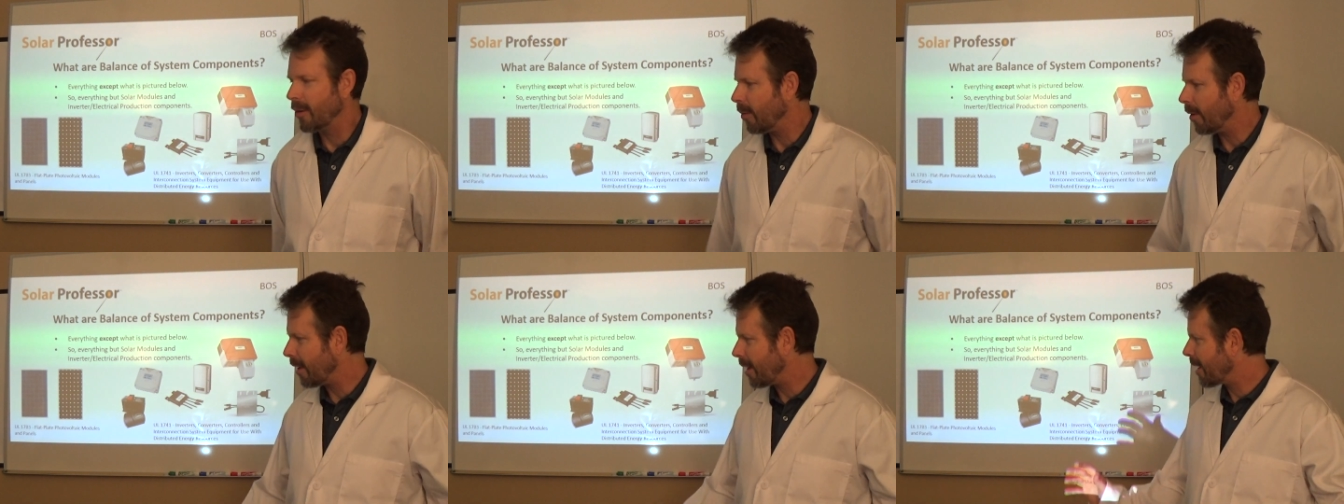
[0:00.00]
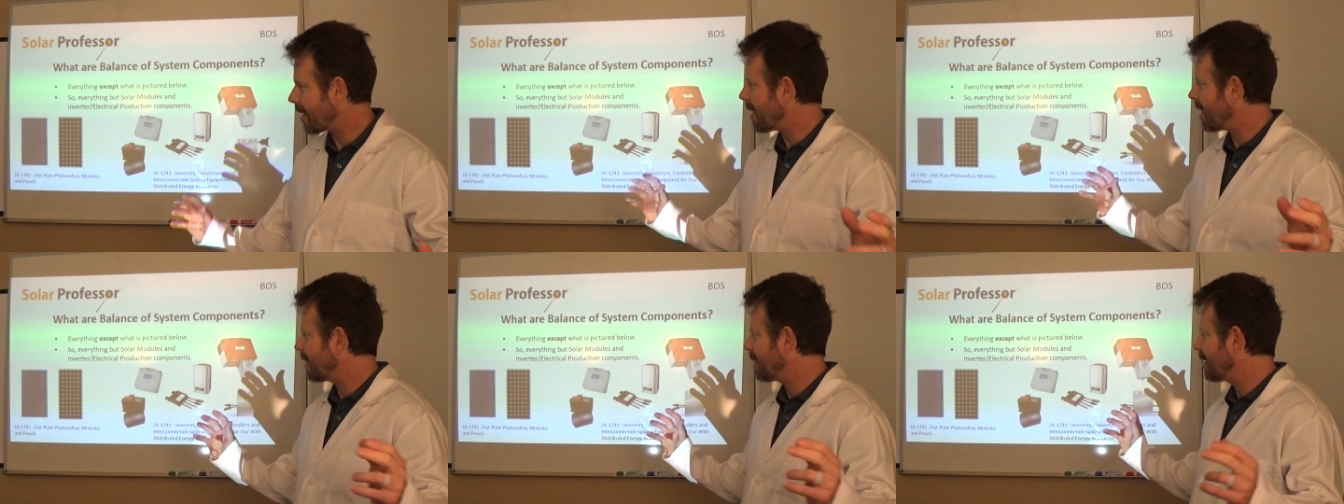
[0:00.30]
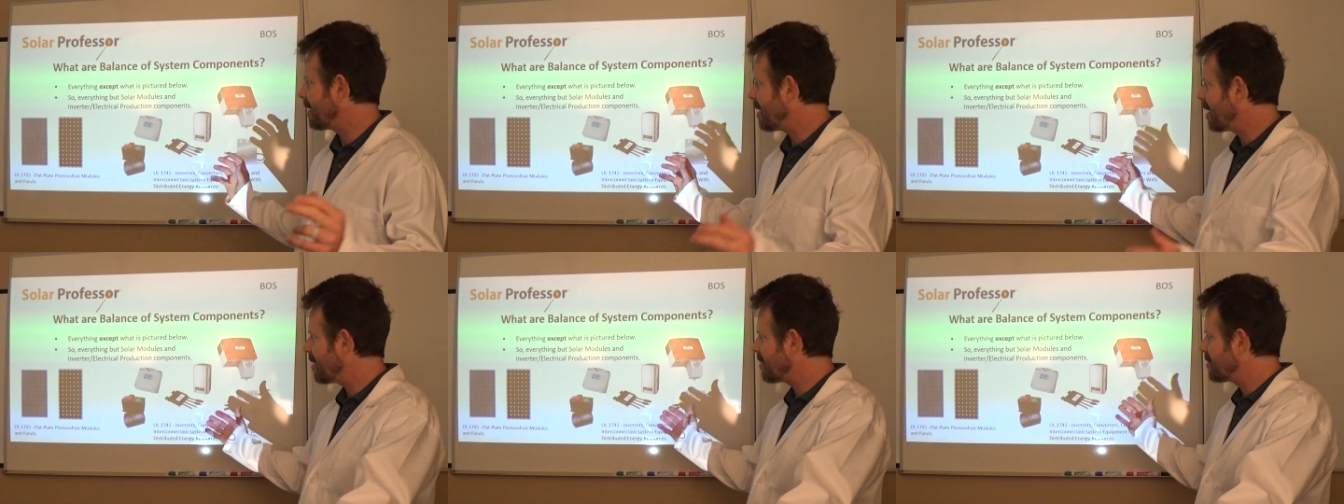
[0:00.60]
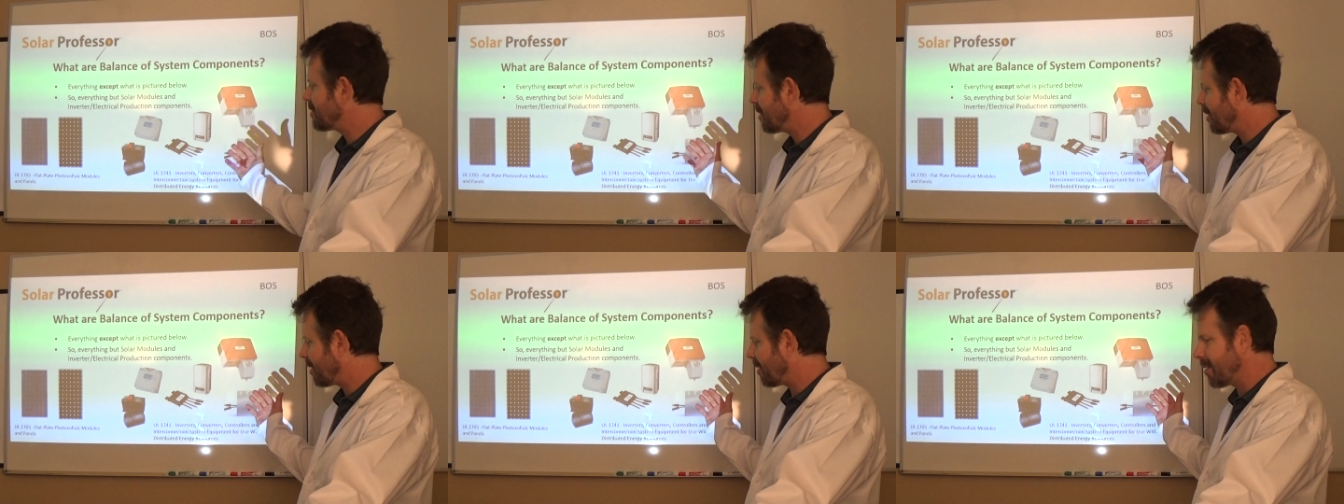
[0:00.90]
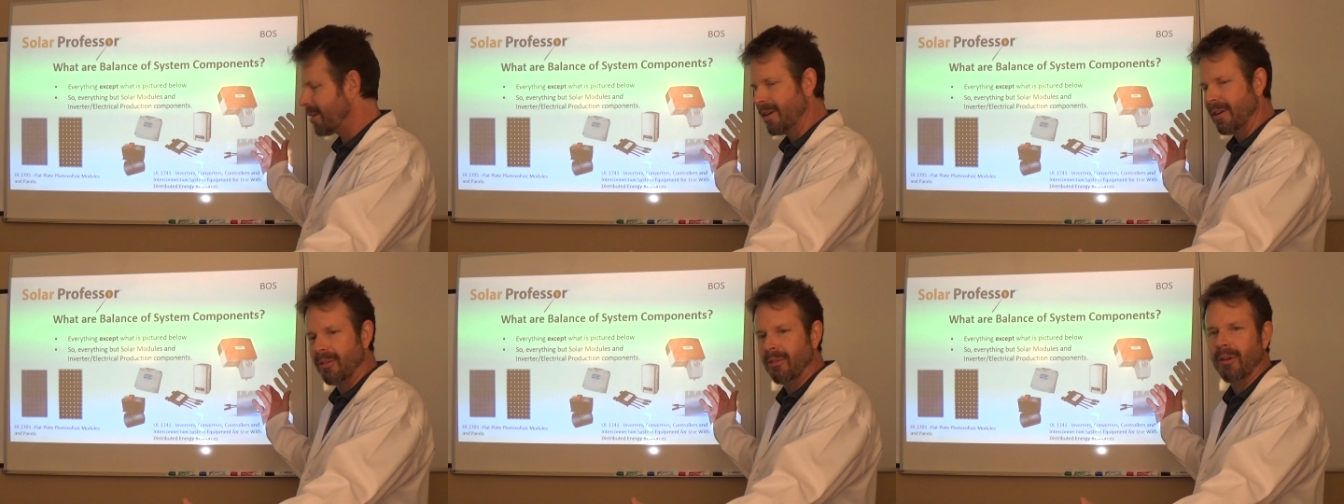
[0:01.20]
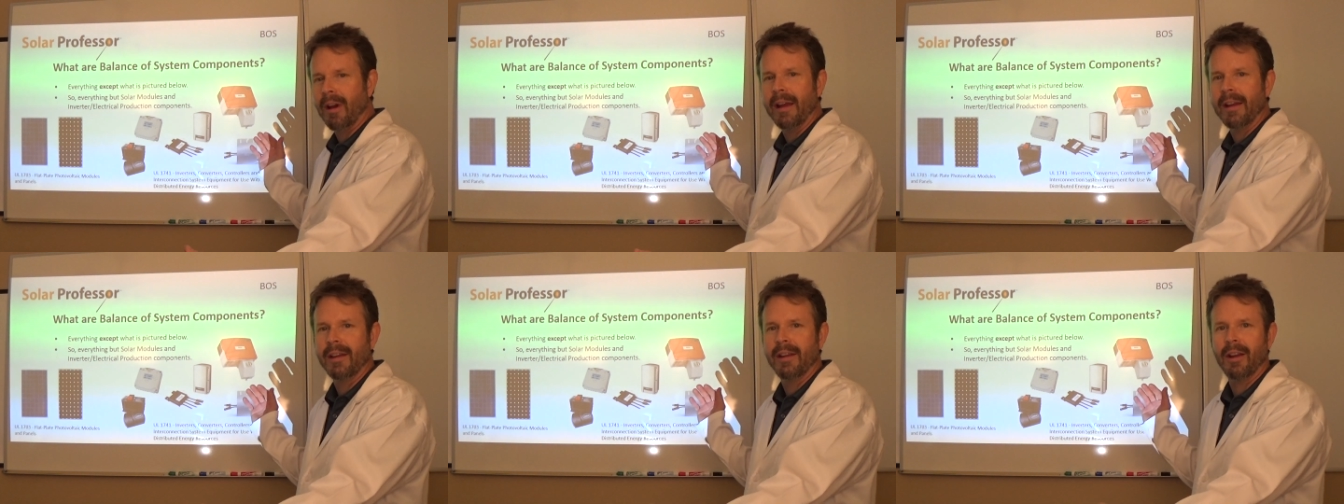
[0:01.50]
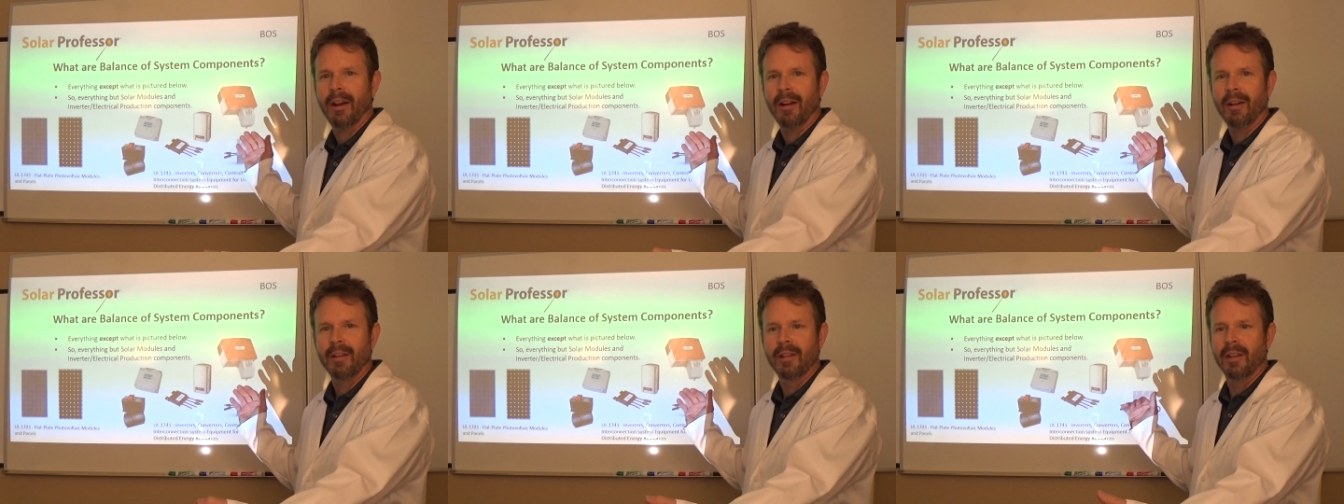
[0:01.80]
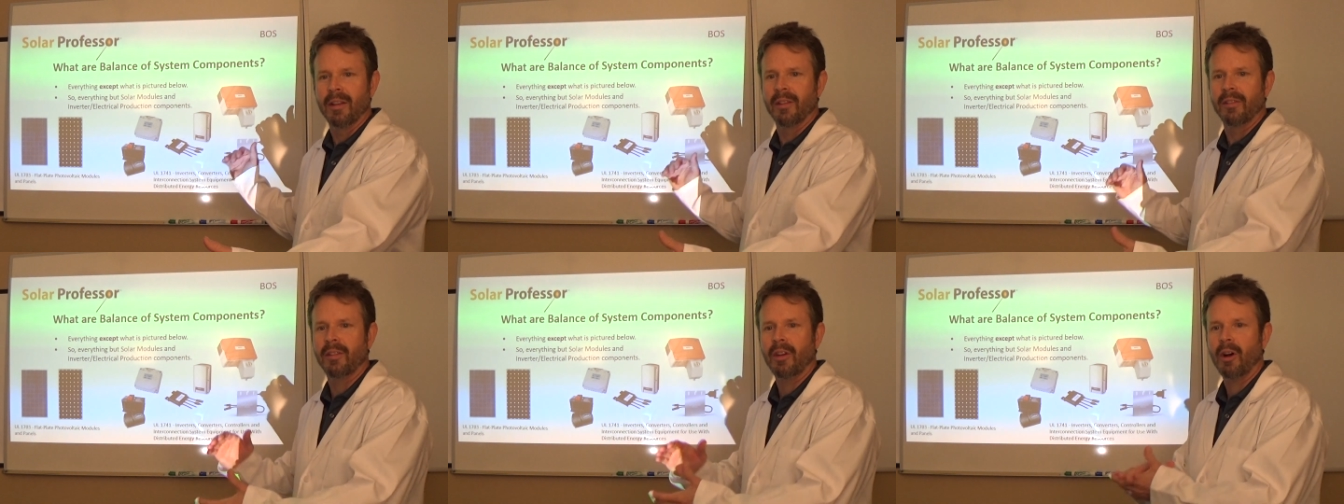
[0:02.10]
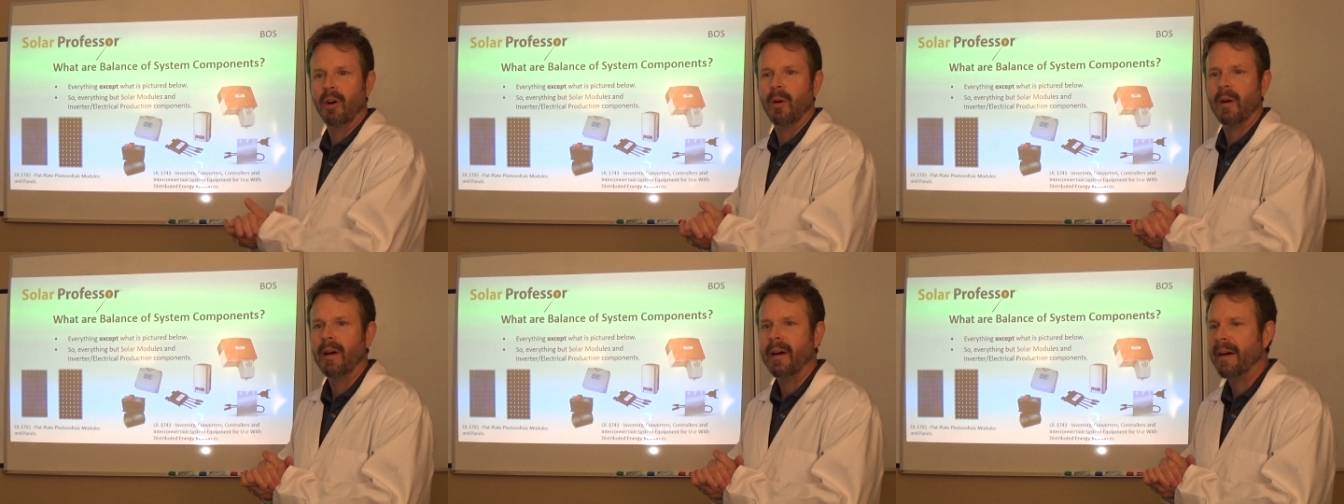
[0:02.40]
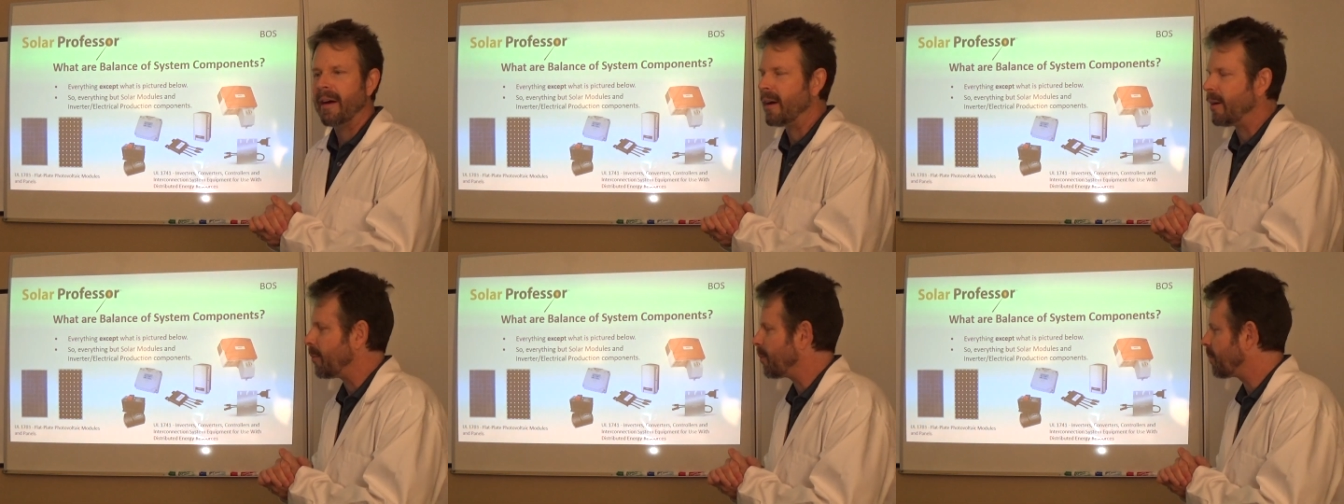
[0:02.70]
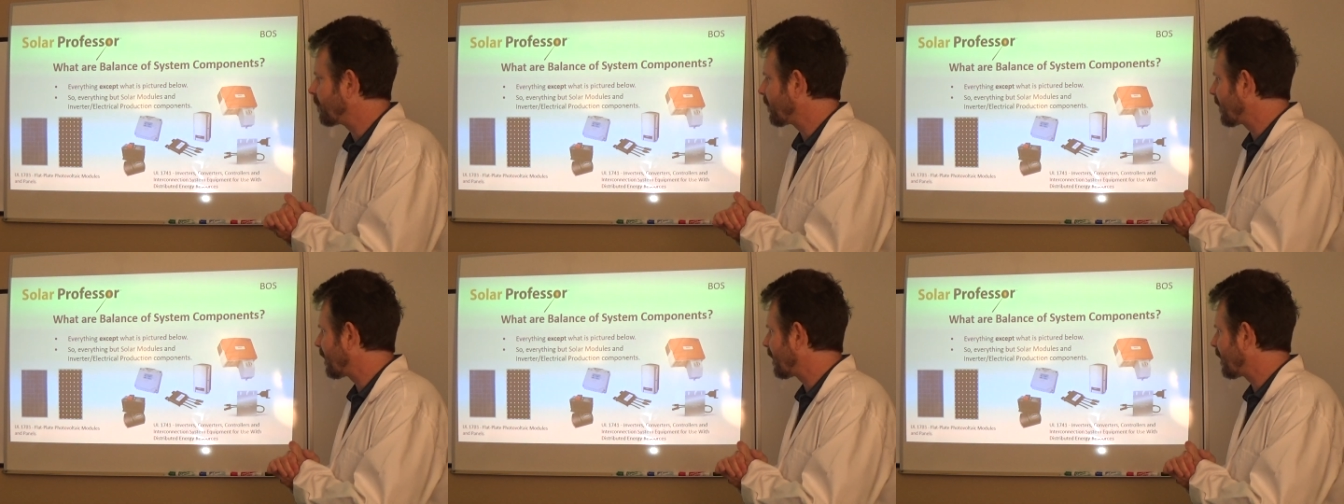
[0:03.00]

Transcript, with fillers: Well, I got the answer right here. So um,